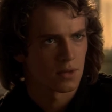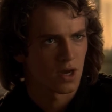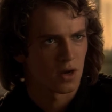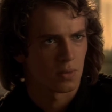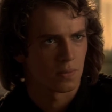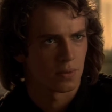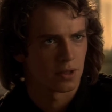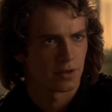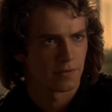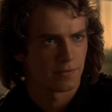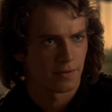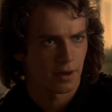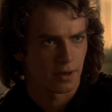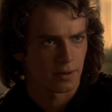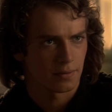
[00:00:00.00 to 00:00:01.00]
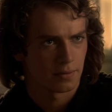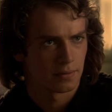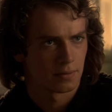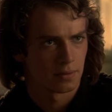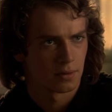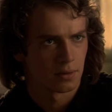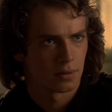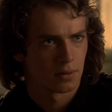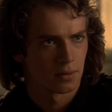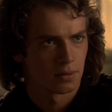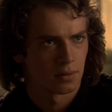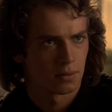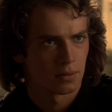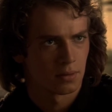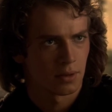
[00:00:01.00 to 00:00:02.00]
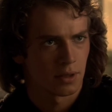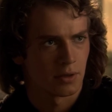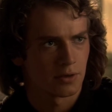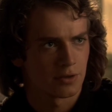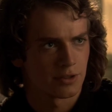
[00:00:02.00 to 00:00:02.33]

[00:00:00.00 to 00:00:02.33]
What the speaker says: while Padme is more loyal to